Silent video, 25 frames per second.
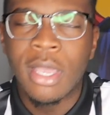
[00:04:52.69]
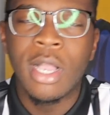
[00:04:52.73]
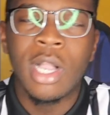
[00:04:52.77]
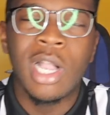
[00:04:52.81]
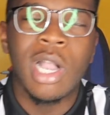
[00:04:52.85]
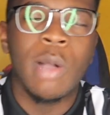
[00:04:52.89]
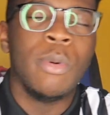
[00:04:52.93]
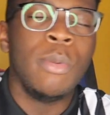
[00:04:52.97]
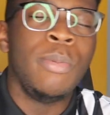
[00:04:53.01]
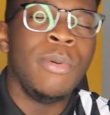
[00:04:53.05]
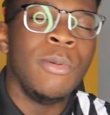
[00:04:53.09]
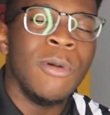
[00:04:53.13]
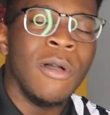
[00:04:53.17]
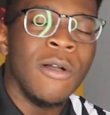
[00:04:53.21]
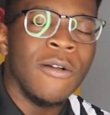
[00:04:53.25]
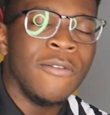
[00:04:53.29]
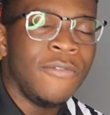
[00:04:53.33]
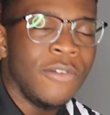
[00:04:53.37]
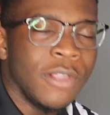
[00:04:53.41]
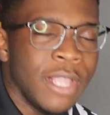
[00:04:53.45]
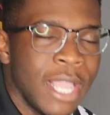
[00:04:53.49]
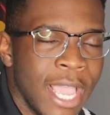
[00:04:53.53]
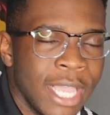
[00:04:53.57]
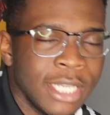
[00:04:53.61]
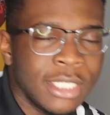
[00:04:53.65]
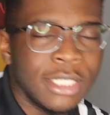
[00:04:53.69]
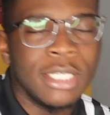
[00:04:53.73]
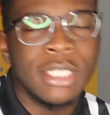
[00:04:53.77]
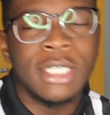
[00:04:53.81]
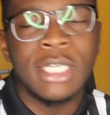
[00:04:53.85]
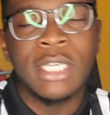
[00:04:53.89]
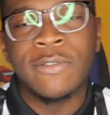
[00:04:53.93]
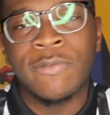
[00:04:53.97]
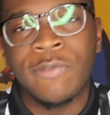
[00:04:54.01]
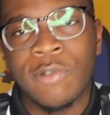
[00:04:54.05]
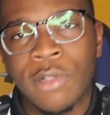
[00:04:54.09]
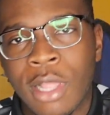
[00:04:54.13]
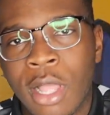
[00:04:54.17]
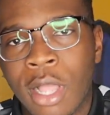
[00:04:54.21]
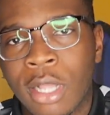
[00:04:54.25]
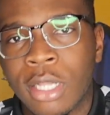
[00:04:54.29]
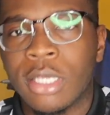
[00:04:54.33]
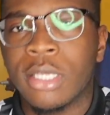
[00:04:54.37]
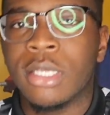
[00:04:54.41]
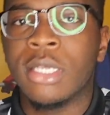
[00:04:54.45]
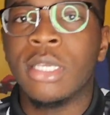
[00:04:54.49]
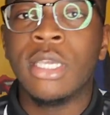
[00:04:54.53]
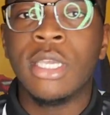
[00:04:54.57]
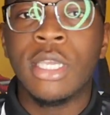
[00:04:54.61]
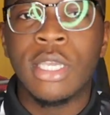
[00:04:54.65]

a couple people at Foot Action, Kids Footlocker.